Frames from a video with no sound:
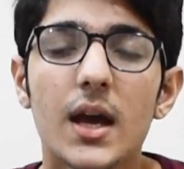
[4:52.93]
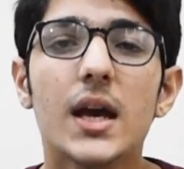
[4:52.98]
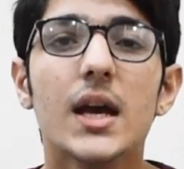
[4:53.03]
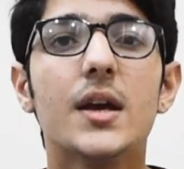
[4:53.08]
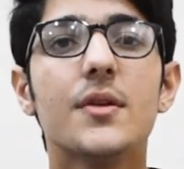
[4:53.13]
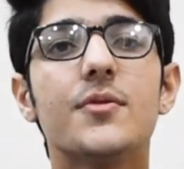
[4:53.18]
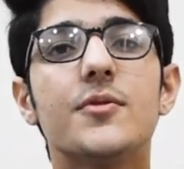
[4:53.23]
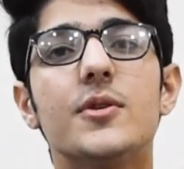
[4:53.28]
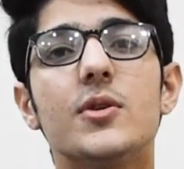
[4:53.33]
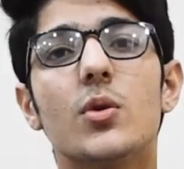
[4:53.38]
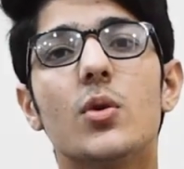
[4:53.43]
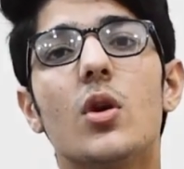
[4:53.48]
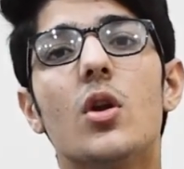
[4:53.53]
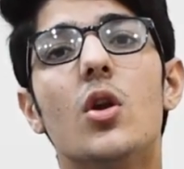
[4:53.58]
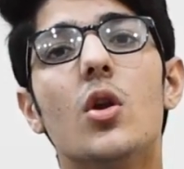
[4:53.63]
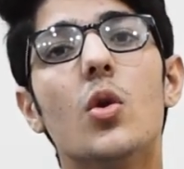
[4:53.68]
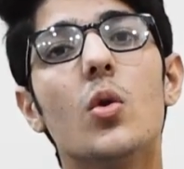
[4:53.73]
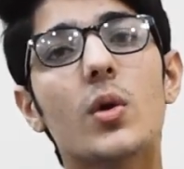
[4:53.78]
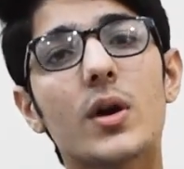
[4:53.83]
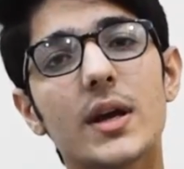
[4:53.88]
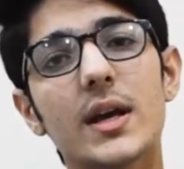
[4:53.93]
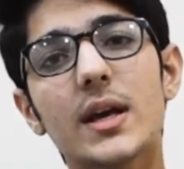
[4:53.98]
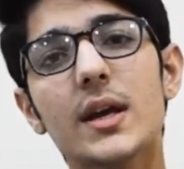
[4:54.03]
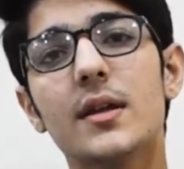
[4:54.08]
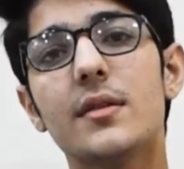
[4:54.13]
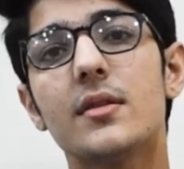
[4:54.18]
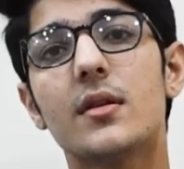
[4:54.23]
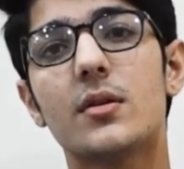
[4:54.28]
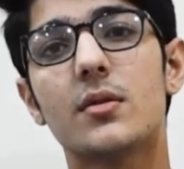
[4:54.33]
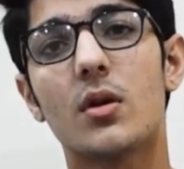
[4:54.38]
If you're looking
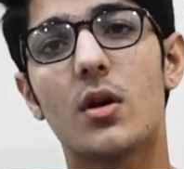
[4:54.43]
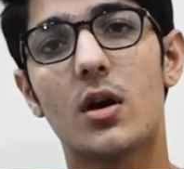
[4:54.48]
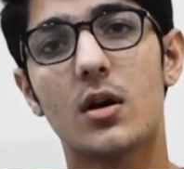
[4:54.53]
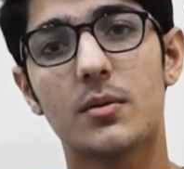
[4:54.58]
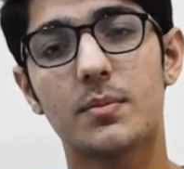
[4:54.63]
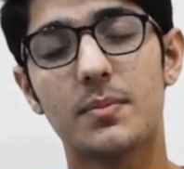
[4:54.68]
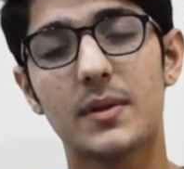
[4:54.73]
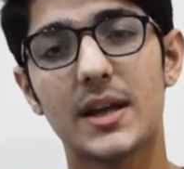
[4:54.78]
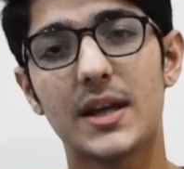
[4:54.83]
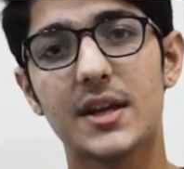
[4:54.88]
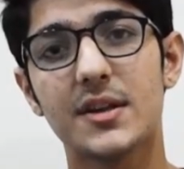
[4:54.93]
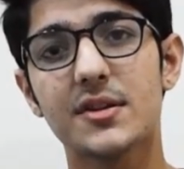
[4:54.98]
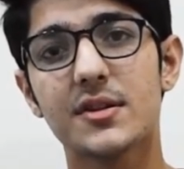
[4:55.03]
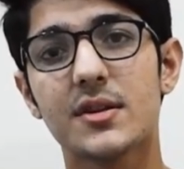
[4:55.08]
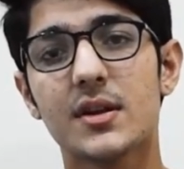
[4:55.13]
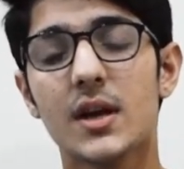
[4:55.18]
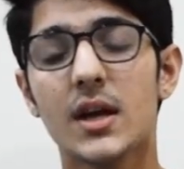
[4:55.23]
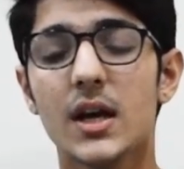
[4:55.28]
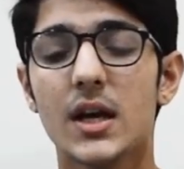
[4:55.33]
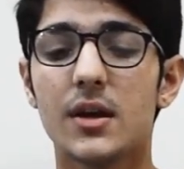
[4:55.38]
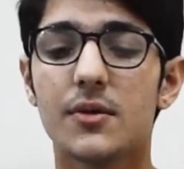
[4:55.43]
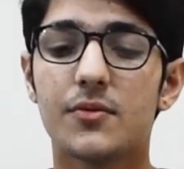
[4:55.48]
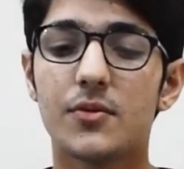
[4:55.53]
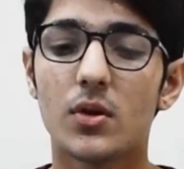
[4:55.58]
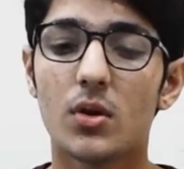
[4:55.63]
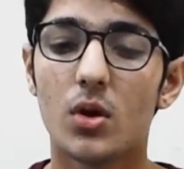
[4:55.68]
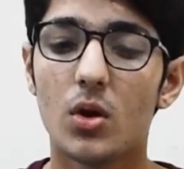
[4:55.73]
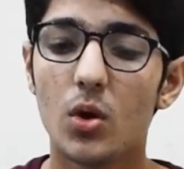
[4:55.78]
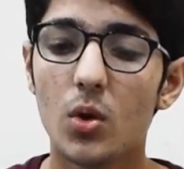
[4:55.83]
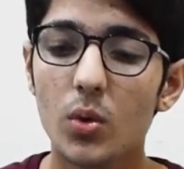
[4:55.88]
in the wrong place, if
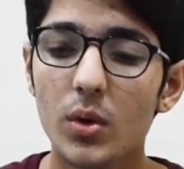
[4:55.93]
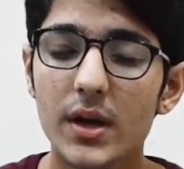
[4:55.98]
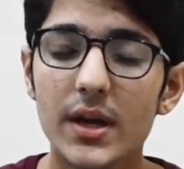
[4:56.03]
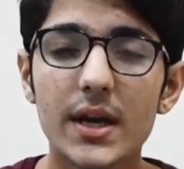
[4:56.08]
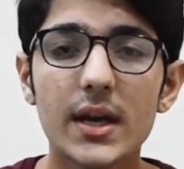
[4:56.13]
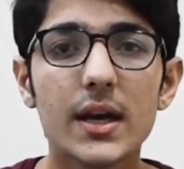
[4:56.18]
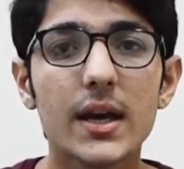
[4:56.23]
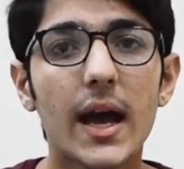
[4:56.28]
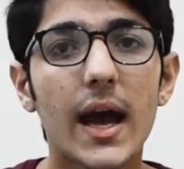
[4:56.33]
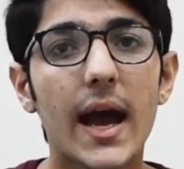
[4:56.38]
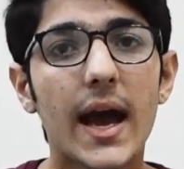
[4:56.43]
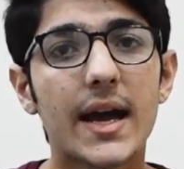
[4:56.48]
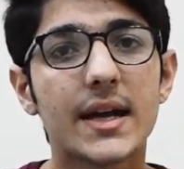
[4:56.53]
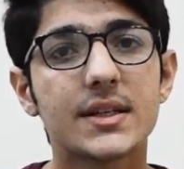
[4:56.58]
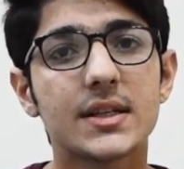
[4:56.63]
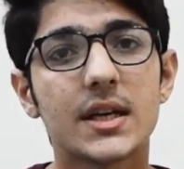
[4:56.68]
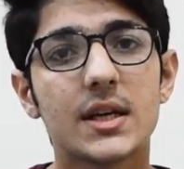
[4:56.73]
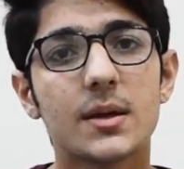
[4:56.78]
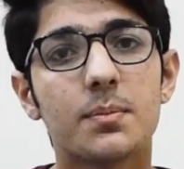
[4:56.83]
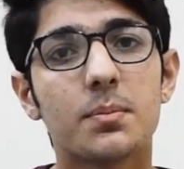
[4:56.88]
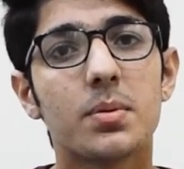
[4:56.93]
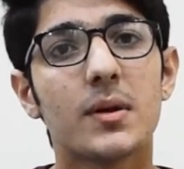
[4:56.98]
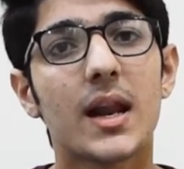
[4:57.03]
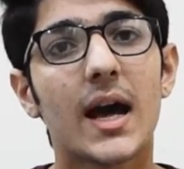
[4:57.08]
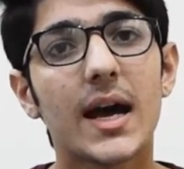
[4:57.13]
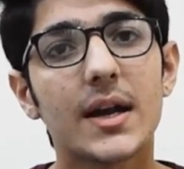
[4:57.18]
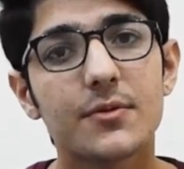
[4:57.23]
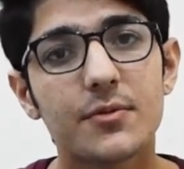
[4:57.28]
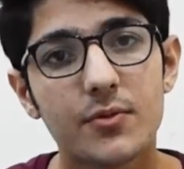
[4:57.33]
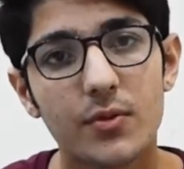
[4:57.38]
you're looking at a
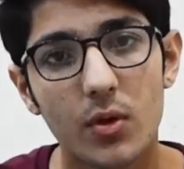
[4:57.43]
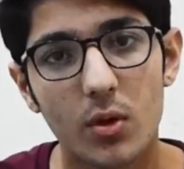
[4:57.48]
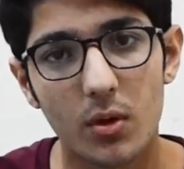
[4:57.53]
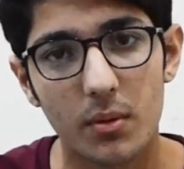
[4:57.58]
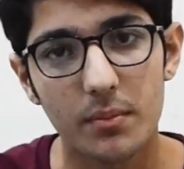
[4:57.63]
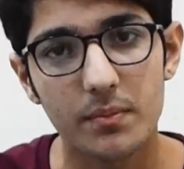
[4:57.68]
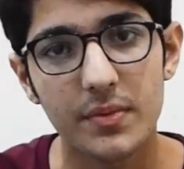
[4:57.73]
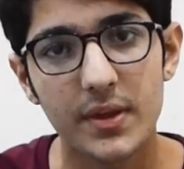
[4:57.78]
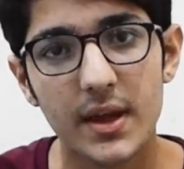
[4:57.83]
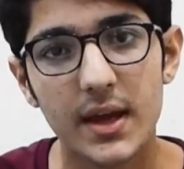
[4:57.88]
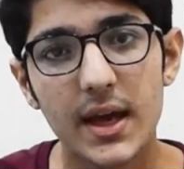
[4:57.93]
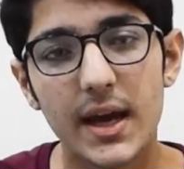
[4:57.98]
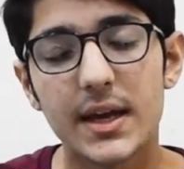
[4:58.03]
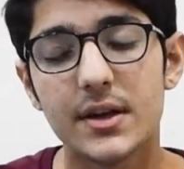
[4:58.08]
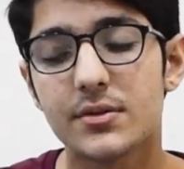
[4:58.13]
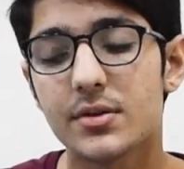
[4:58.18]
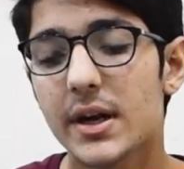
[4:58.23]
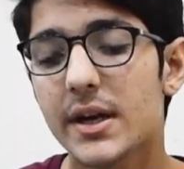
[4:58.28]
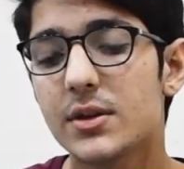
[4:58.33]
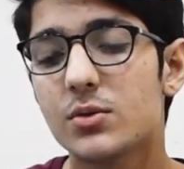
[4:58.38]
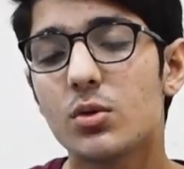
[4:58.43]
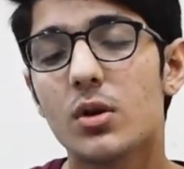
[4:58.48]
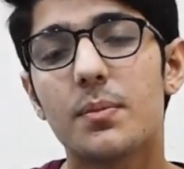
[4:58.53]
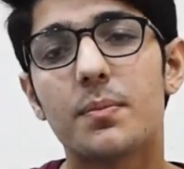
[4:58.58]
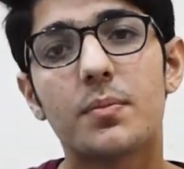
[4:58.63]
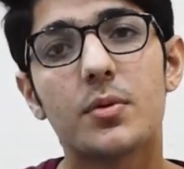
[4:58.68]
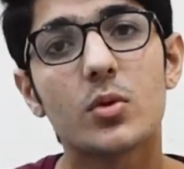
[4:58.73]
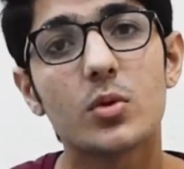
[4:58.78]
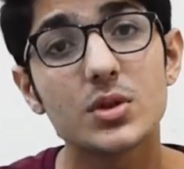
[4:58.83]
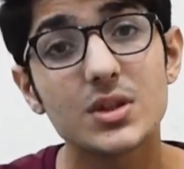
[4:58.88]
platform and trying to
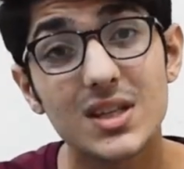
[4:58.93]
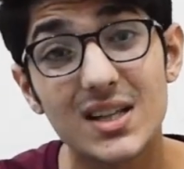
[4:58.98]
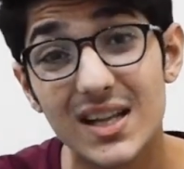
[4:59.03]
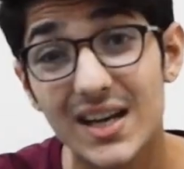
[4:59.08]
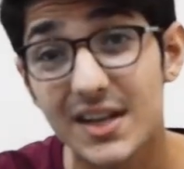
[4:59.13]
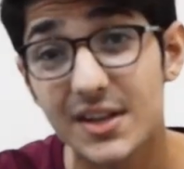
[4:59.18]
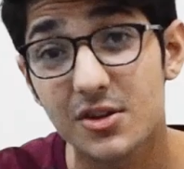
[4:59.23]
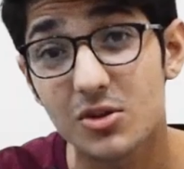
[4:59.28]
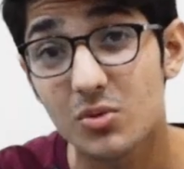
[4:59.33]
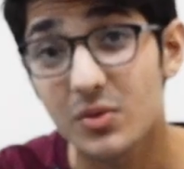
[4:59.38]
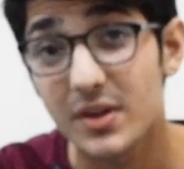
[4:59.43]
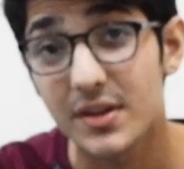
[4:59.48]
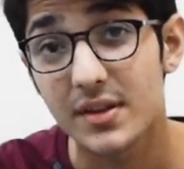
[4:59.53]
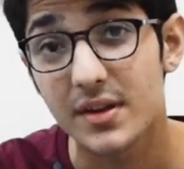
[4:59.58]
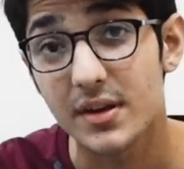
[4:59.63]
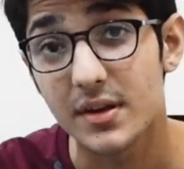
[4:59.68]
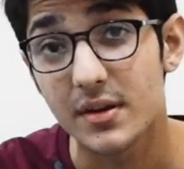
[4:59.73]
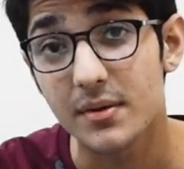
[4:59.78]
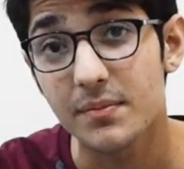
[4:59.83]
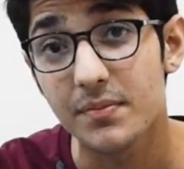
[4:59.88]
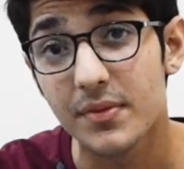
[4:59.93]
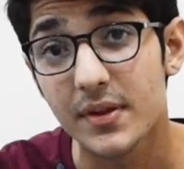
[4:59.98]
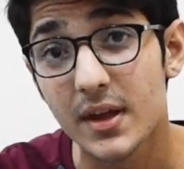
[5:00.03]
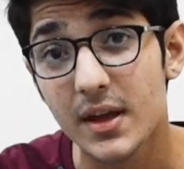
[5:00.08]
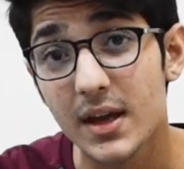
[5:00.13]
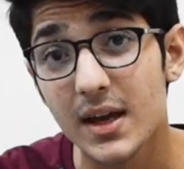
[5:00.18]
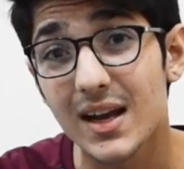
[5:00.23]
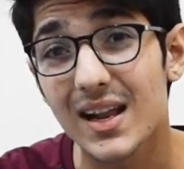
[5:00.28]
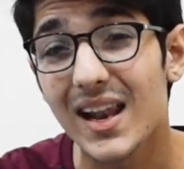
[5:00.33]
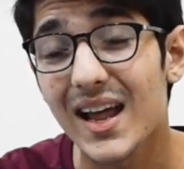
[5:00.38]
approach clients over there,
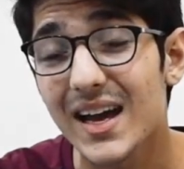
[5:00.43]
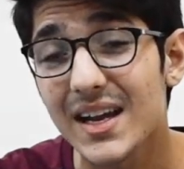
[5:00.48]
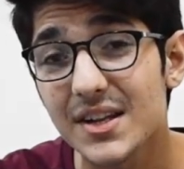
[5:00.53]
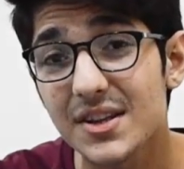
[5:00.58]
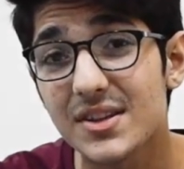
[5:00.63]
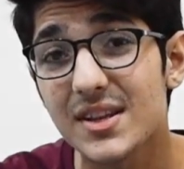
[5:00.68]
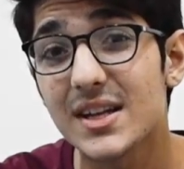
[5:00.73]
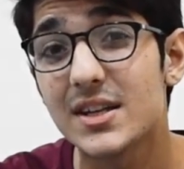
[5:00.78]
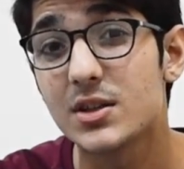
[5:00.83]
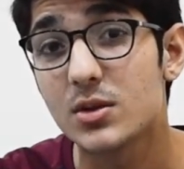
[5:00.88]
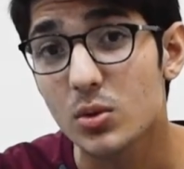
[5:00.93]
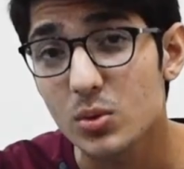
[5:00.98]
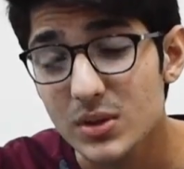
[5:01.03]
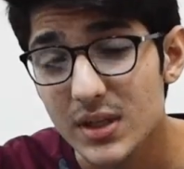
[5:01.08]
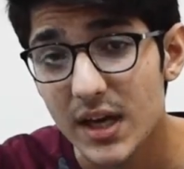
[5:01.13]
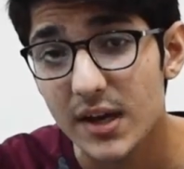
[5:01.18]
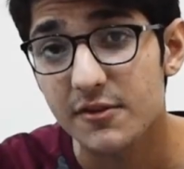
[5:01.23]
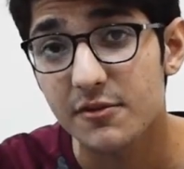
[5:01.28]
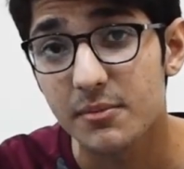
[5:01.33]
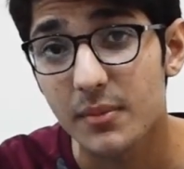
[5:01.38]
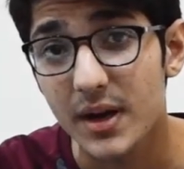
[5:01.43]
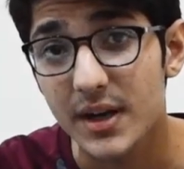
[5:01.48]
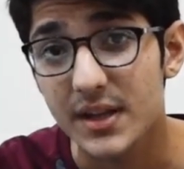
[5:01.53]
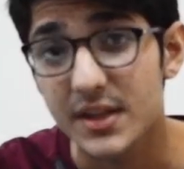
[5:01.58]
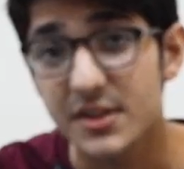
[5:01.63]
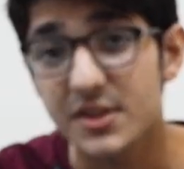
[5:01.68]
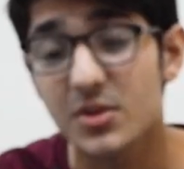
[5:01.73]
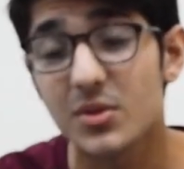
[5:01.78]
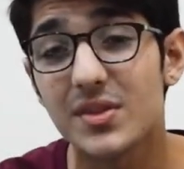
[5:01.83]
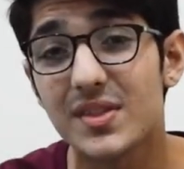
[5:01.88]
clients that don't have
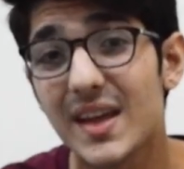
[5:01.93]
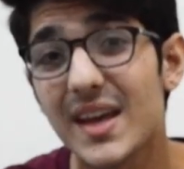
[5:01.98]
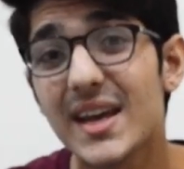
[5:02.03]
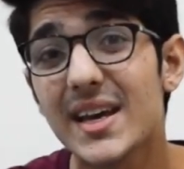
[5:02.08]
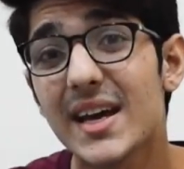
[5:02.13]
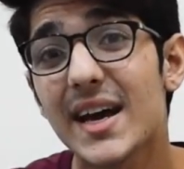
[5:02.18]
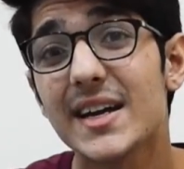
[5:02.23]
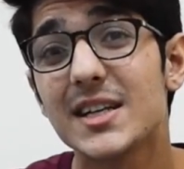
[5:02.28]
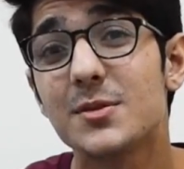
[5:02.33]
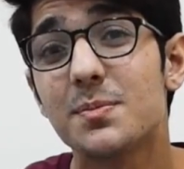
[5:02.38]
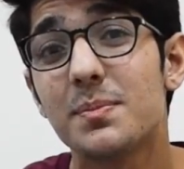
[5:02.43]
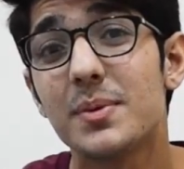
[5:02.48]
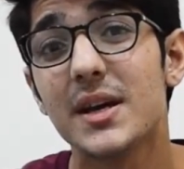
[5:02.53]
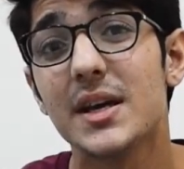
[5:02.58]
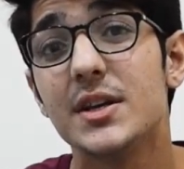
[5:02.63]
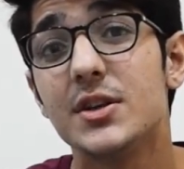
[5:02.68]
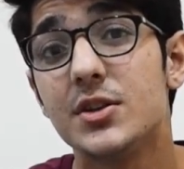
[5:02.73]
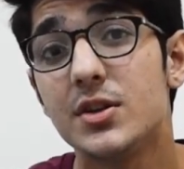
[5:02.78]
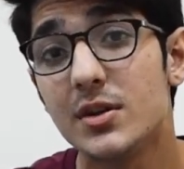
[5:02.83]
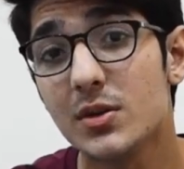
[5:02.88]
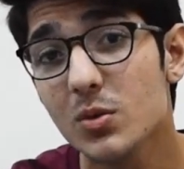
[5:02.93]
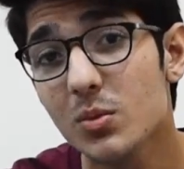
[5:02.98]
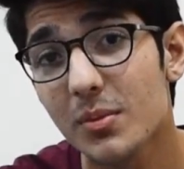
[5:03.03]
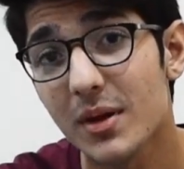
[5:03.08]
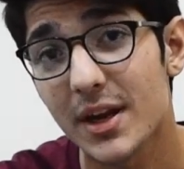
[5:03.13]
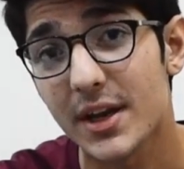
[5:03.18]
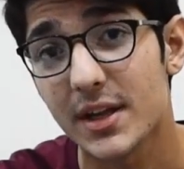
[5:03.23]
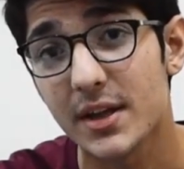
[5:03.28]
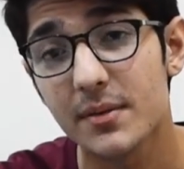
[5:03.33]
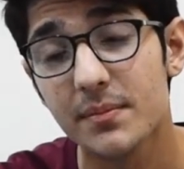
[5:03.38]
money, so they can't pay you
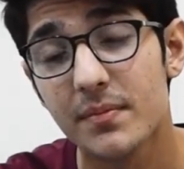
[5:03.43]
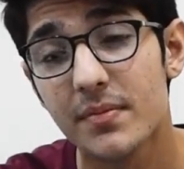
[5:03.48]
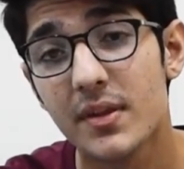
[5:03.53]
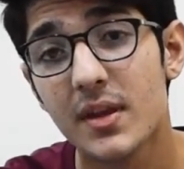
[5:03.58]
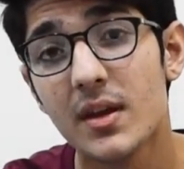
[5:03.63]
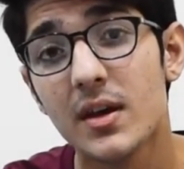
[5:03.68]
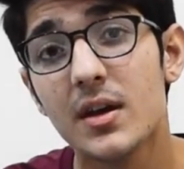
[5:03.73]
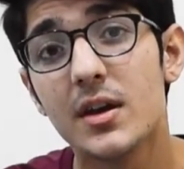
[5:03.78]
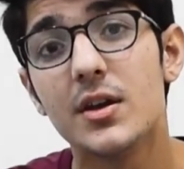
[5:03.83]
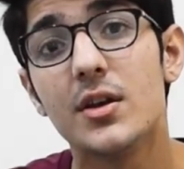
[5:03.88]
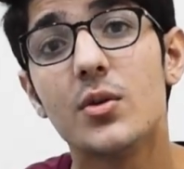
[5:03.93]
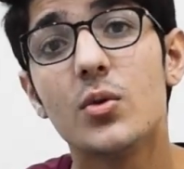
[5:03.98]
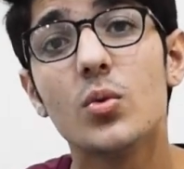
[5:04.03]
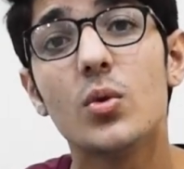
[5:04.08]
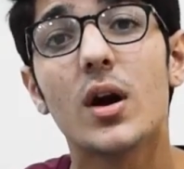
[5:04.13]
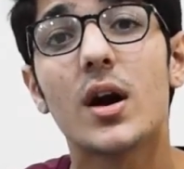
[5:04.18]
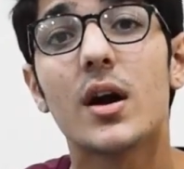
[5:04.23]
money, you